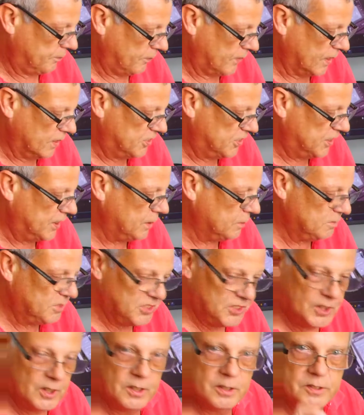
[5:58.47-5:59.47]

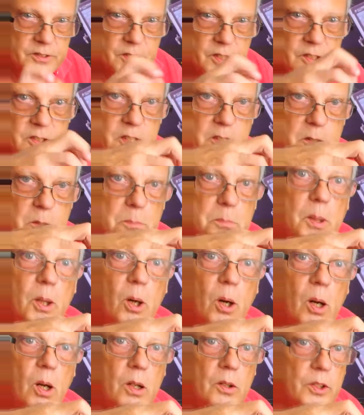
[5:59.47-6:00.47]
Samsung, the little
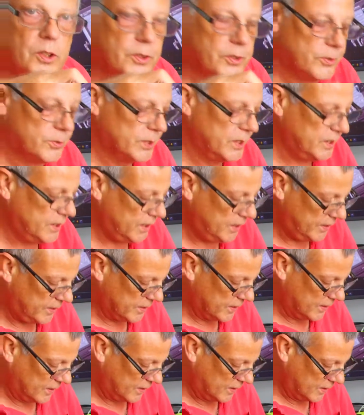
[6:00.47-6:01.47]
ball 3D
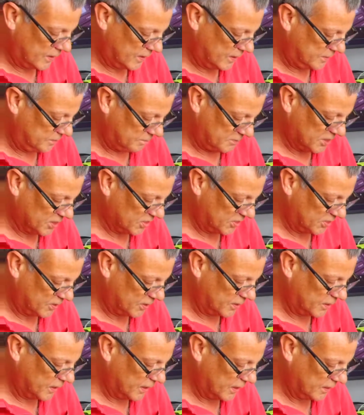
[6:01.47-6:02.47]
thing, and I just
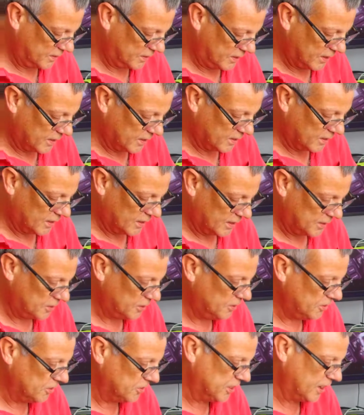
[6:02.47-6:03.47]
did not a lot of
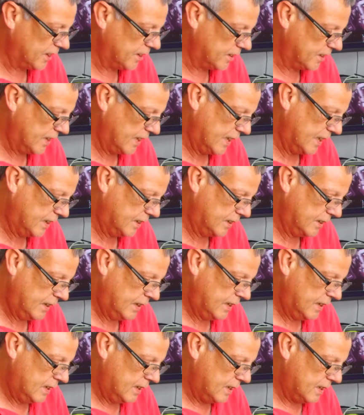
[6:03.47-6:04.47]
use out of that,
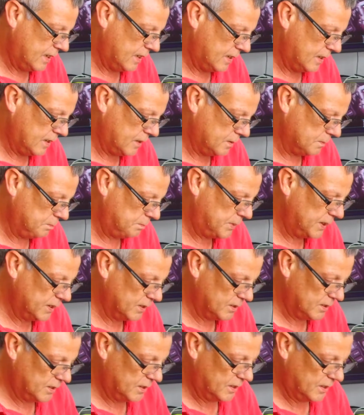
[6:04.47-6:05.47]
being
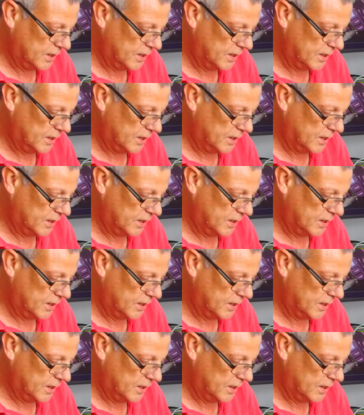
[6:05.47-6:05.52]
in an